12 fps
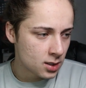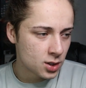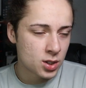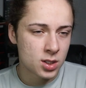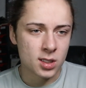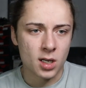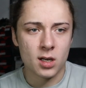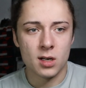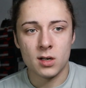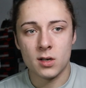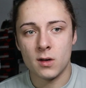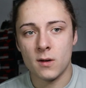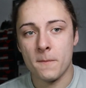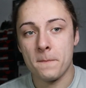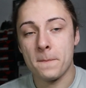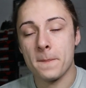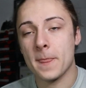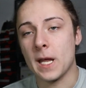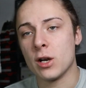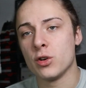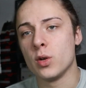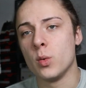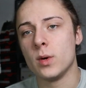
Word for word: So, I don't know